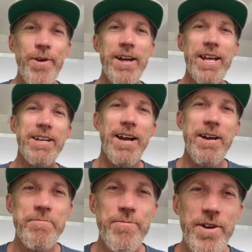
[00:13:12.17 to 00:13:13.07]

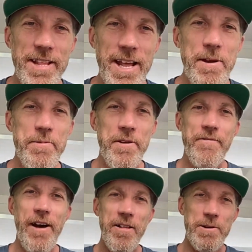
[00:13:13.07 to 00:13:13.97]
Well, that might be a
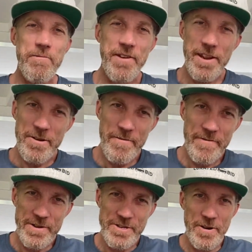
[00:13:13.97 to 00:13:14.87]
follow-up video of
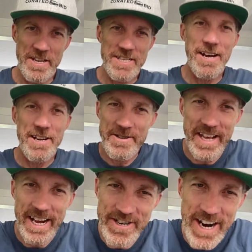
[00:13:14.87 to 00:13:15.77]
you showing us how to use
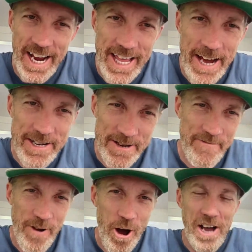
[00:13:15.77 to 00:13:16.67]
that jack. That is
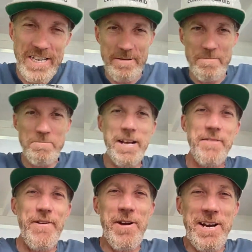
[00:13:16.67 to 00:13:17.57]
awesome.
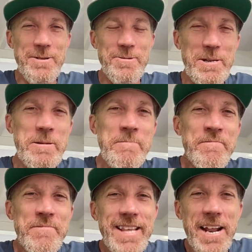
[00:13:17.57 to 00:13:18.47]
That's very cool.
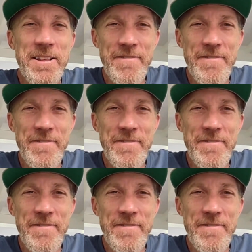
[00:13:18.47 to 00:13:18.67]
That is,